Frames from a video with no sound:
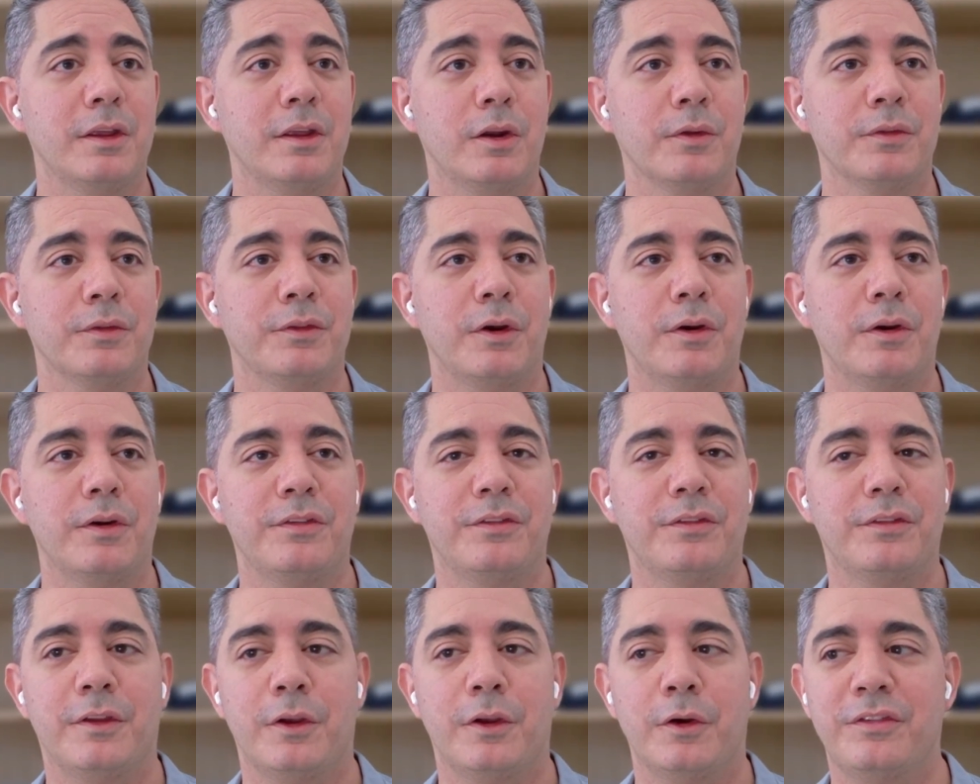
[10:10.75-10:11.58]

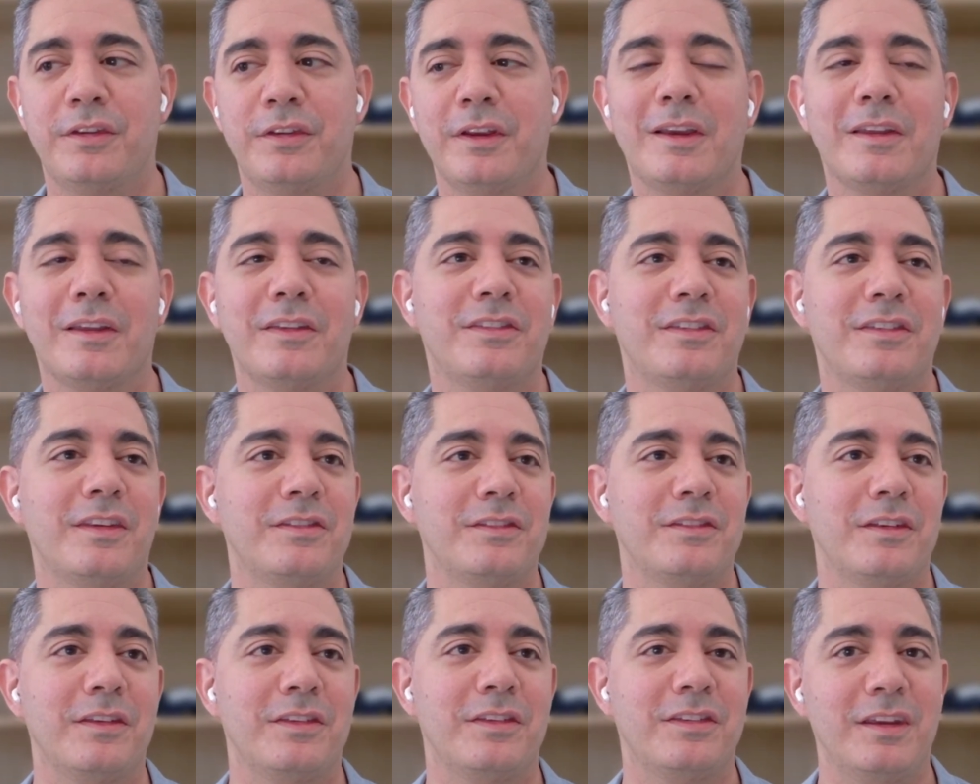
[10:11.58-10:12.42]
There's
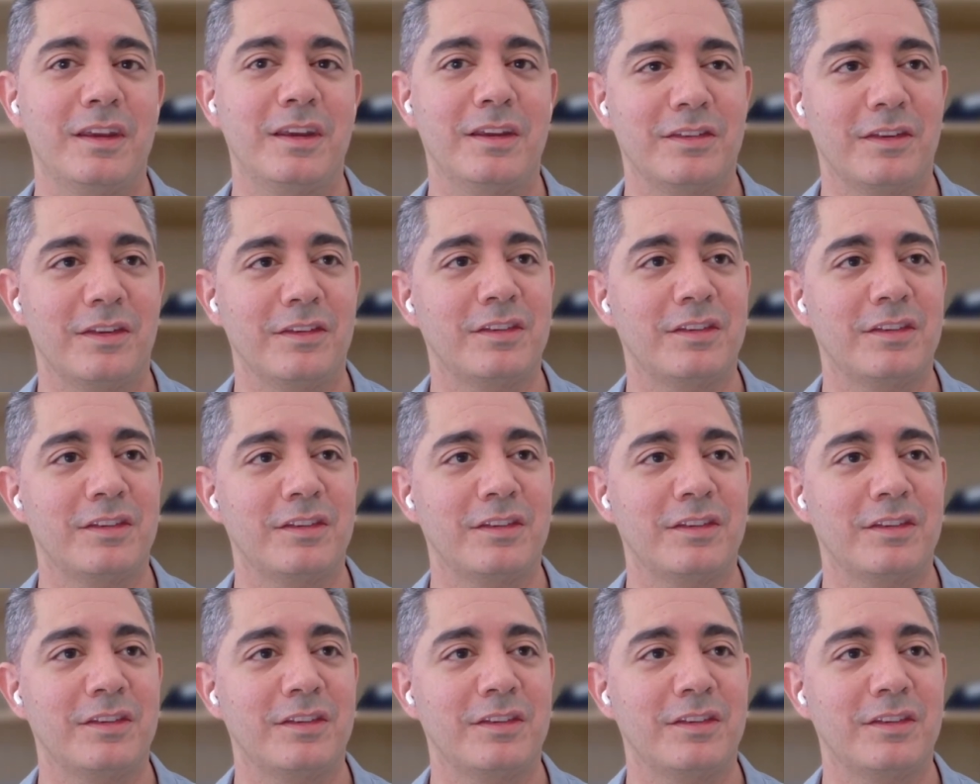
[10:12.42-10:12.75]
inconsistencies